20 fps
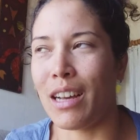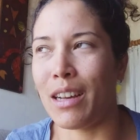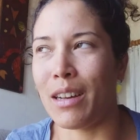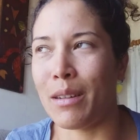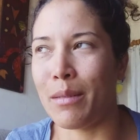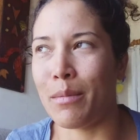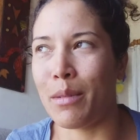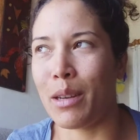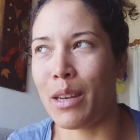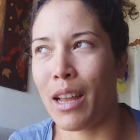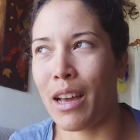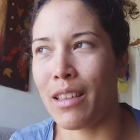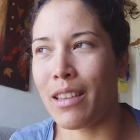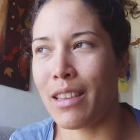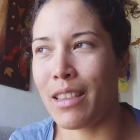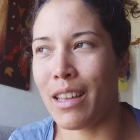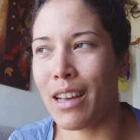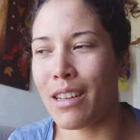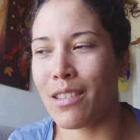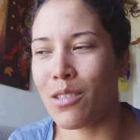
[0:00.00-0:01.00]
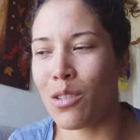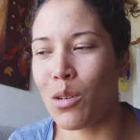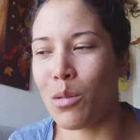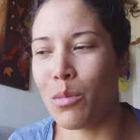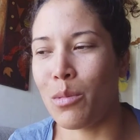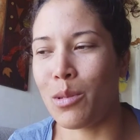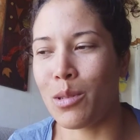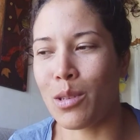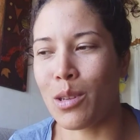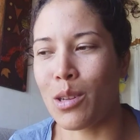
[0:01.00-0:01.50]
Now that that's
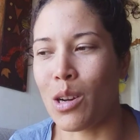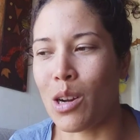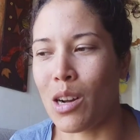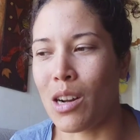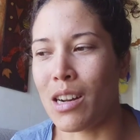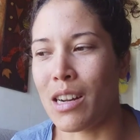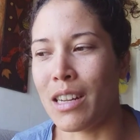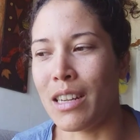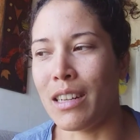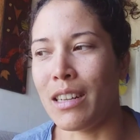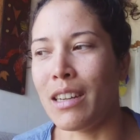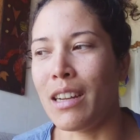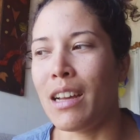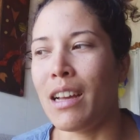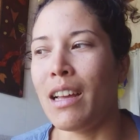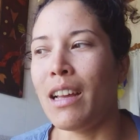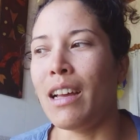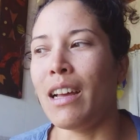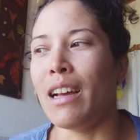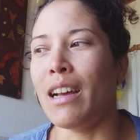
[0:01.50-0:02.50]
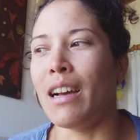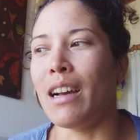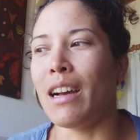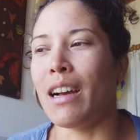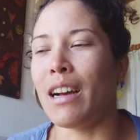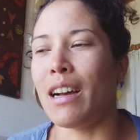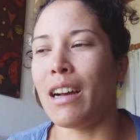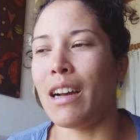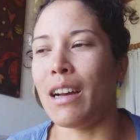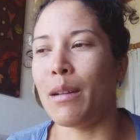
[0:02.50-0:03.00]
almost gone,
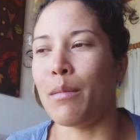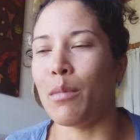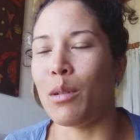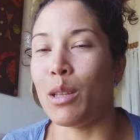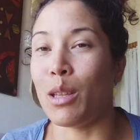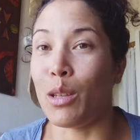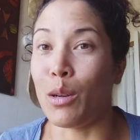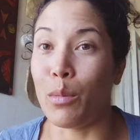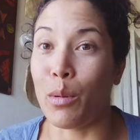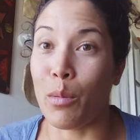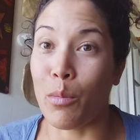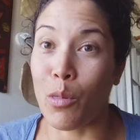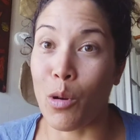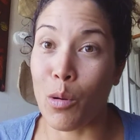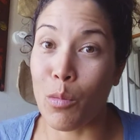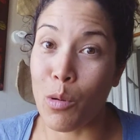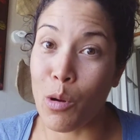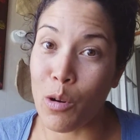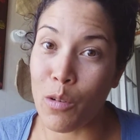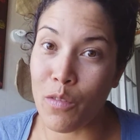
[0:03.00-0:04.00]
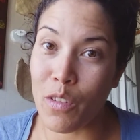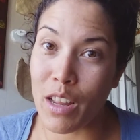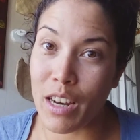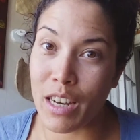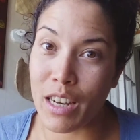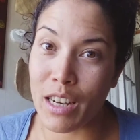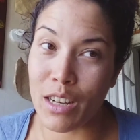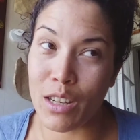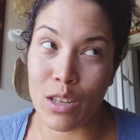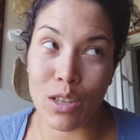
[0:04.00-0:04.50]
I'm a little bit more
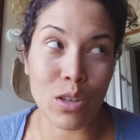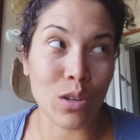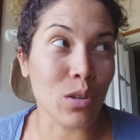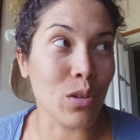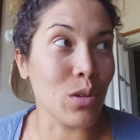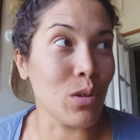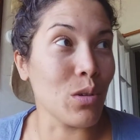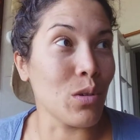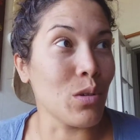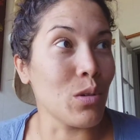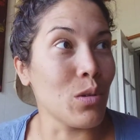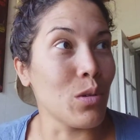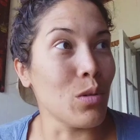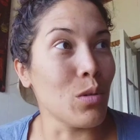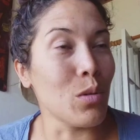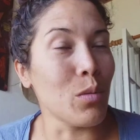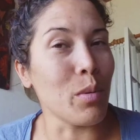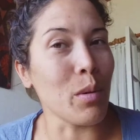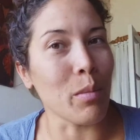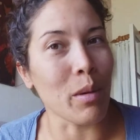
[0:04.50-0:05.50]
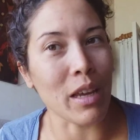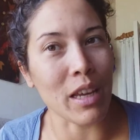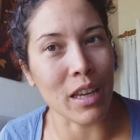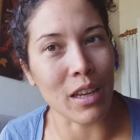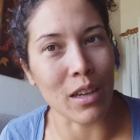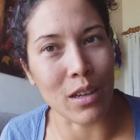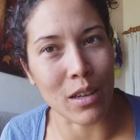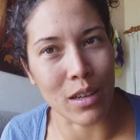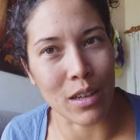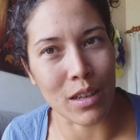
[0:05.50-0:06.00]
motivated to be
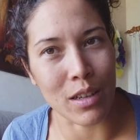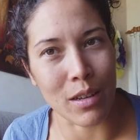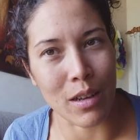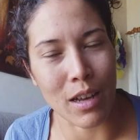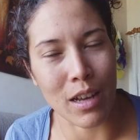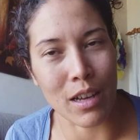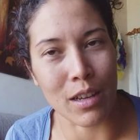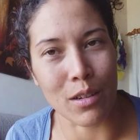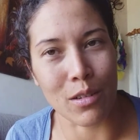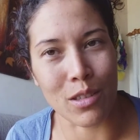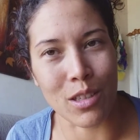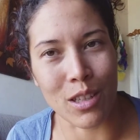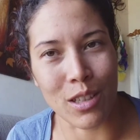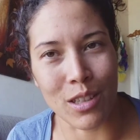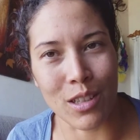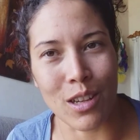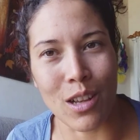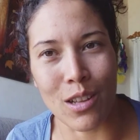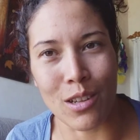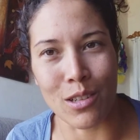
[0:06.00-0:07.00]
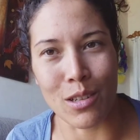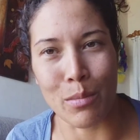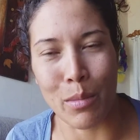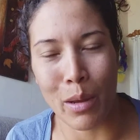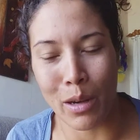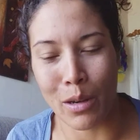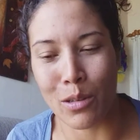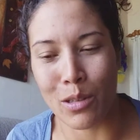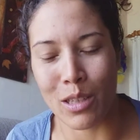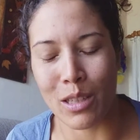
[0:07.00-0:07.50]
making New Zealand dollars in
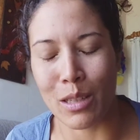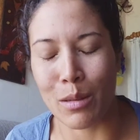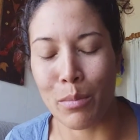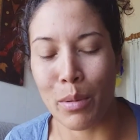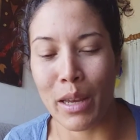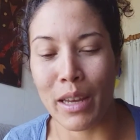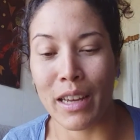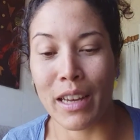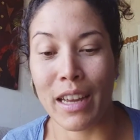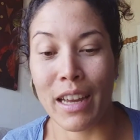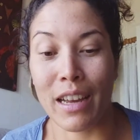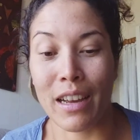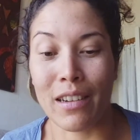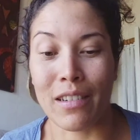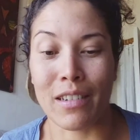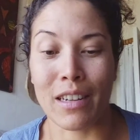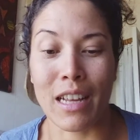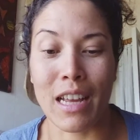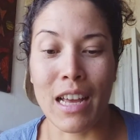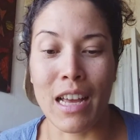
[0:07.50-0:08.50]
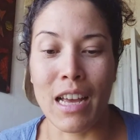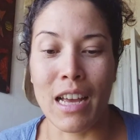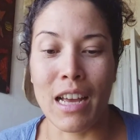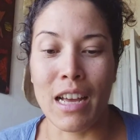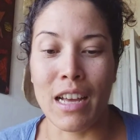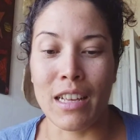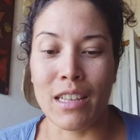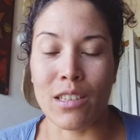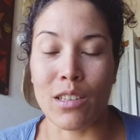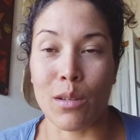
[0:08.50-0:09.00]
my New Zealand bank account.
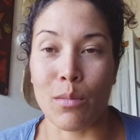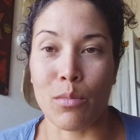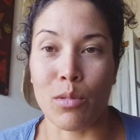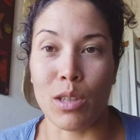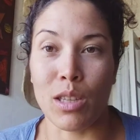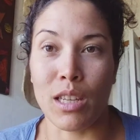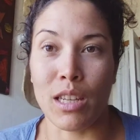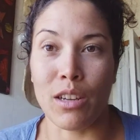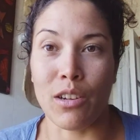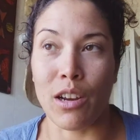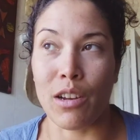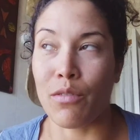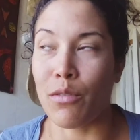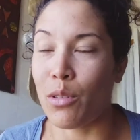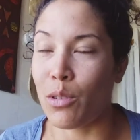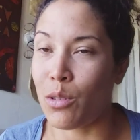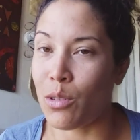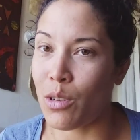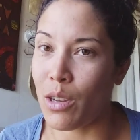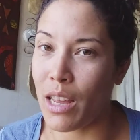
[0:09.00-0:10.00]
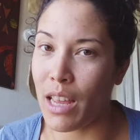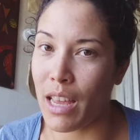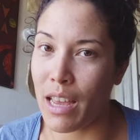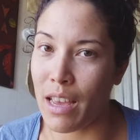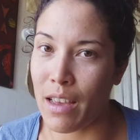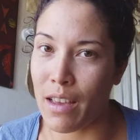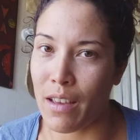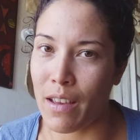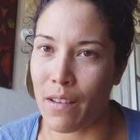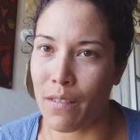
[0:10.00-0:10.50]
So I'm really grateful to
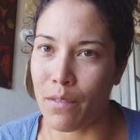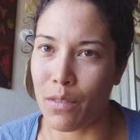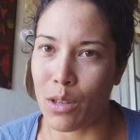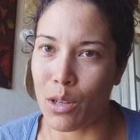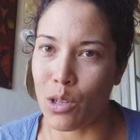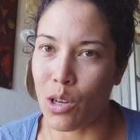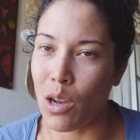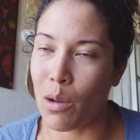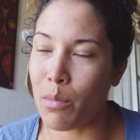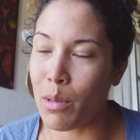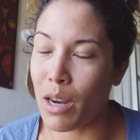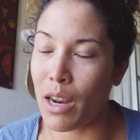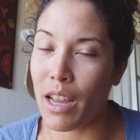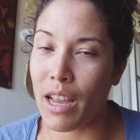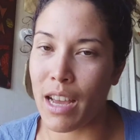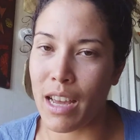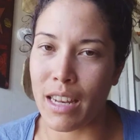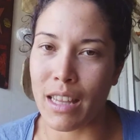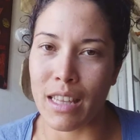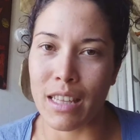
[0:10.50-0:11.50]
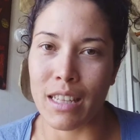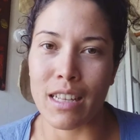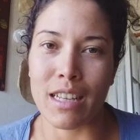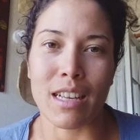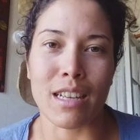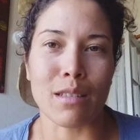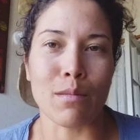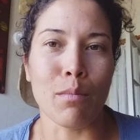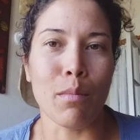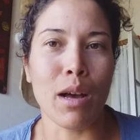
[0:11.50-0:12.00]
have the job that I had in the
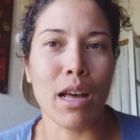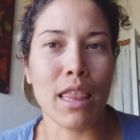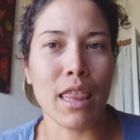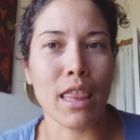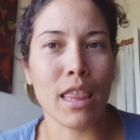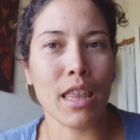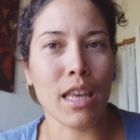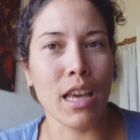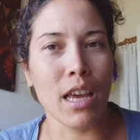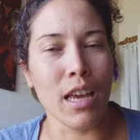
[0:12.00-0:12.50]
last month.